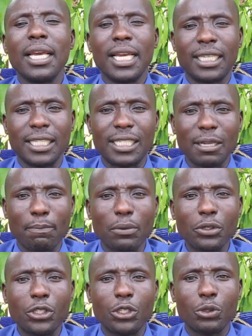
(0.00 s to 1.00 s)
It's
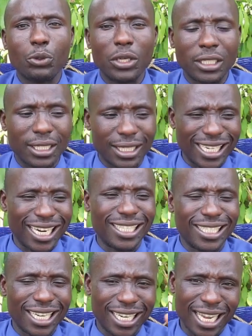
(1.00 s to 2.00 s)

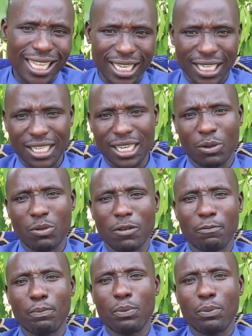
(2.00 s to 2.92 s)
targeting Rigathi Gachagua.